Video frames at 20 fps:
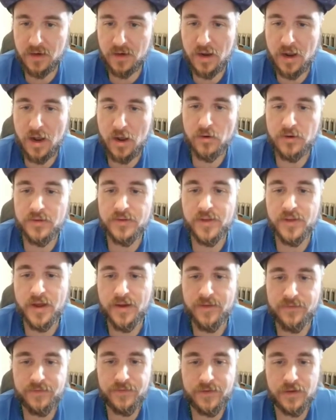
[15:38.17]
How does
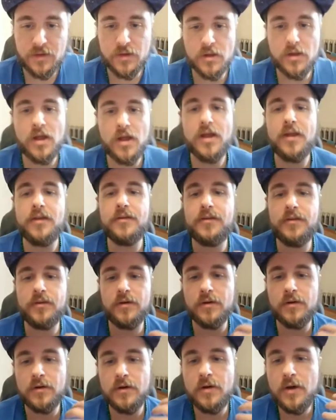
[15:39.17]
that feel as
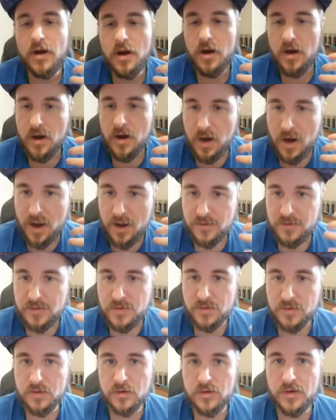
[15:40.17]
you're
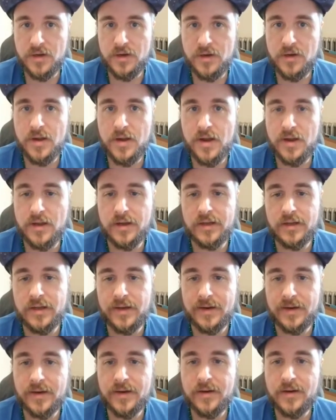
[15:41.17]

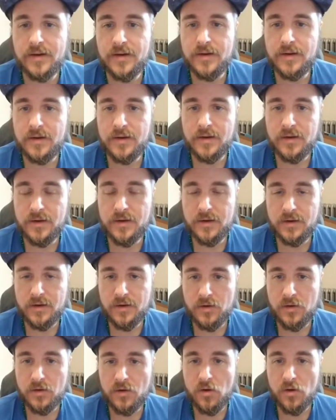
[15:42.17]
inhaling,
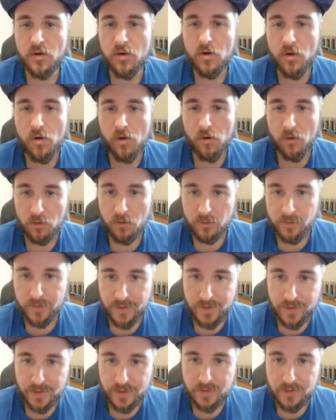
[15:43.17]
holding,